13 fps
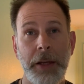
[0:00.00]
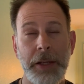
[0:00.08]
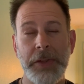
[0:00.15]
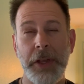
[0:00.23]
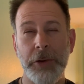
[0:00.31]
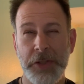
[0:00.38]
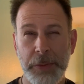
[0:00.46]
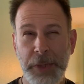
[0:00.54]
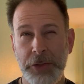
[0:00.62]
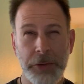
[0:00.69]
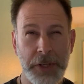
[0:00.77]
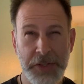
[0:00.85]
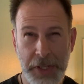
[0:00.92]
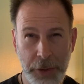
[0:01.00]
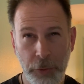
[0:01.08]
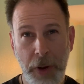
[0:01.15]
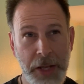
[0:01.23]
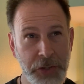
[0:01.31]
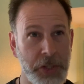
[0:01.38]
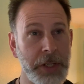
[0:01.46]
There's some interesting
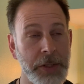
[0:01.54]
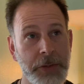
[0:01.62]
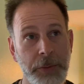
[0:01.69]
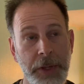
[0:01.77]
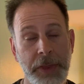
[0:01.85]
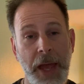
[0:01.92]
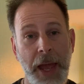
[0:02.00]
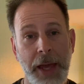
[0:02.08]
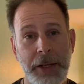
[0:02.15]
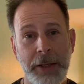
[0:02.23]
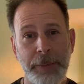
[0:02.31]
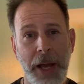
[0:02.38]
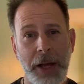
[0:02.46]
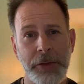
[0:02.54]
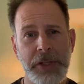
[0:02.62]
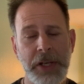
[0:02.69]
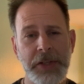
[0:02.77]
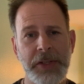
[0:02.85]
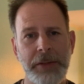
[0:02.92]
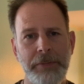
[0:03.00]
questions with that about
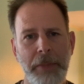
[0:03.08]
does it